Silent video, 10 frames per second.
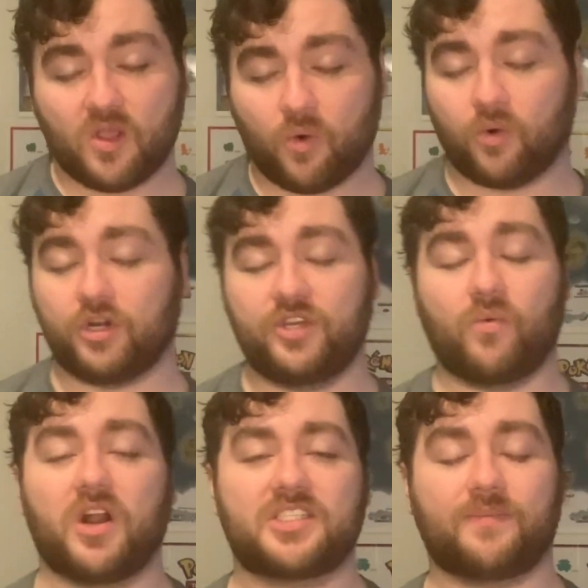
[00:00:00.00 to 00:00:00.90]
Or do you
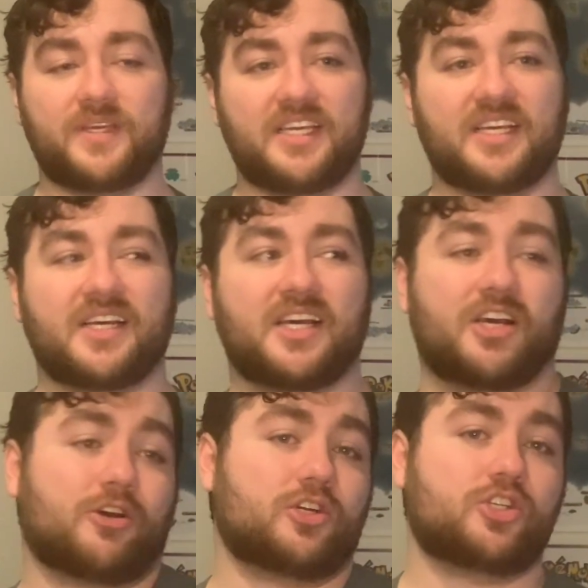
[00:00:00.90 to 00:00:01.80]
want it to be
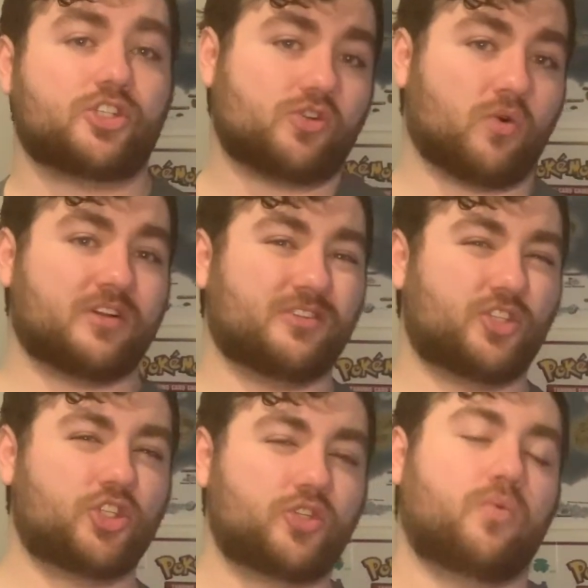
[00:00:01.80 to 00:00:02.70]
short and
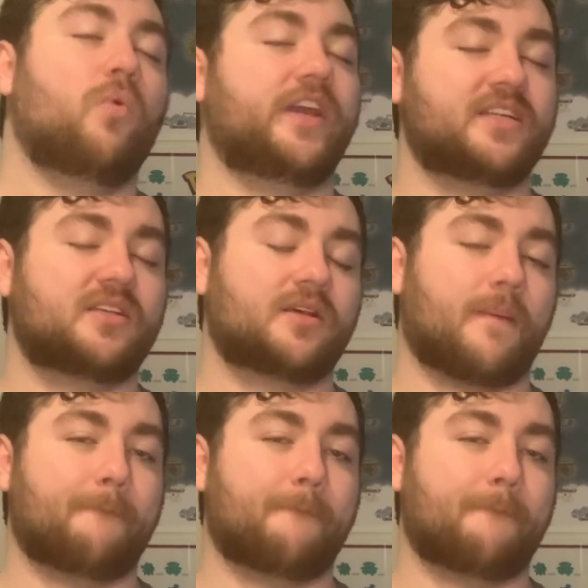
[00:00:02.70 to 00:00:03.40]
sweet,